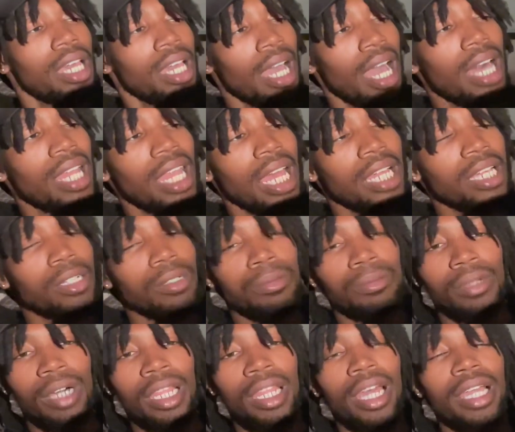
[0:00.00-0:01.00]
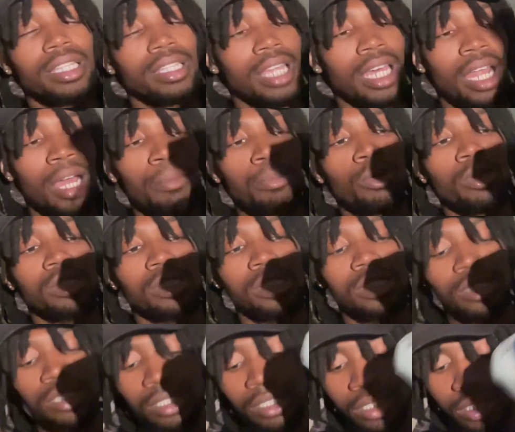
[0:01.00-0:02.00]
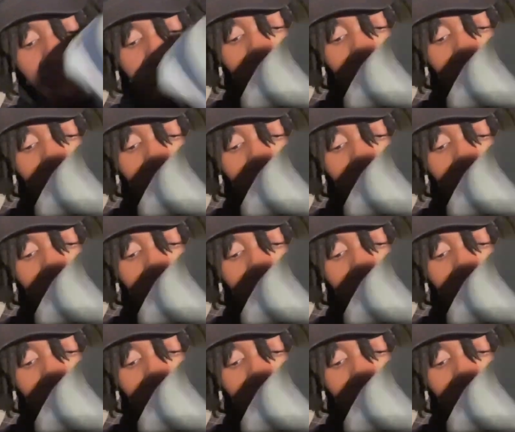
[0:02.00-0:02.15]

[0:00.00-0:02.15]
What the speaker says: I like them. I like that I bought these.